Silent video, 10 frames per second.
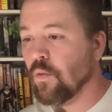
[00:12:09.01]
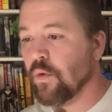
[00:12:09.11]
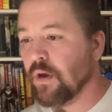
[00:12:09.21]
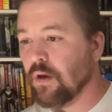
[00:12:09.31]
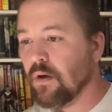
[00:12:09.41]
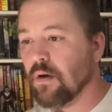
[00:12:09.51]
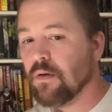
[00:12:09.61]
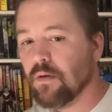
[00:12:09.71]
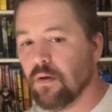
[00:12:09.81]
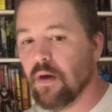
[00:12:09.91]
We
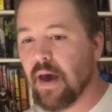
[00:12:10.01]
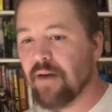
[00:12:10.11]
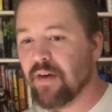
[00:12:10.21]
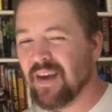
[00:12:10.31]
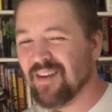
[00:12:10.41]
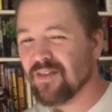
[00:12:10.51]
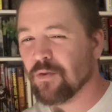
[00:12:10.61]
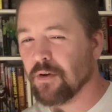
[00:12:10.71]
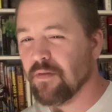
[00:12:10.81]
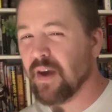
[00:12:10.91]
have a
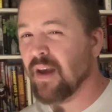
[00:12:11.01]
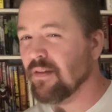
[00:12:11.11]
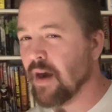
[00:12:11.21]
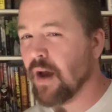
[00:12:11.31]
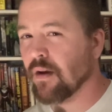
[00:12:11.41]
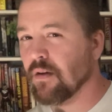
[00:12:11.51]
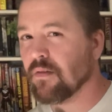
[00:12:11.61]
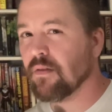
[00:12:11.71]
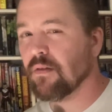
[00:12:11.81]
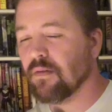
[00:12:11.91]
sort of
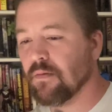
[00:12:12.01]
antagonist